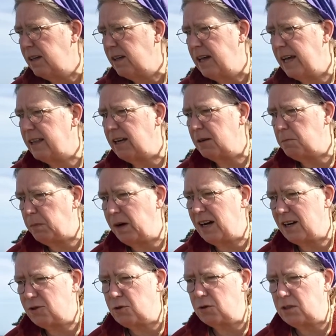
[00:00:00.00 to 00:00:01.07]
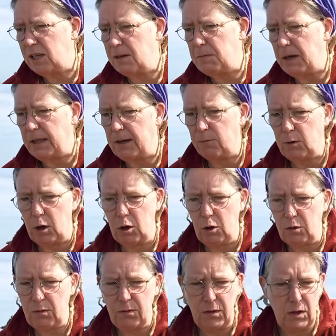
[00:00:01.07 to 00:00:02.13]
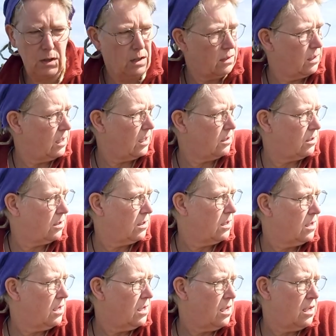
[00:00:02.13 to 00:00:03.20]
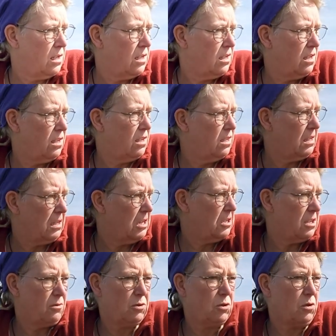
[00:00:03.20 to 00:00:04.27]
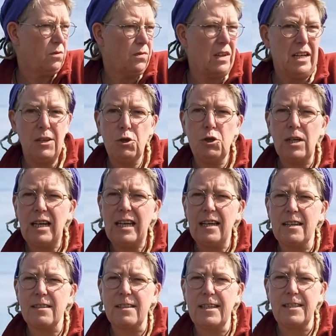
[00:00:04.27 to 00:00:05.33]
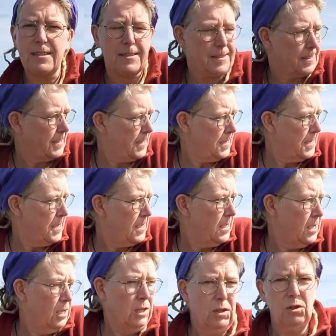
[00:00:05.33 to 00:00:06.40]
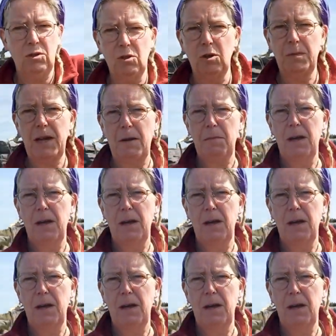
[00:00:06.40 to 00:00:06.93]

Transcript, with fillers: Uh, that bag should take me down a lot further than that, uh, unless I was just feeling chilly last night. So, yep.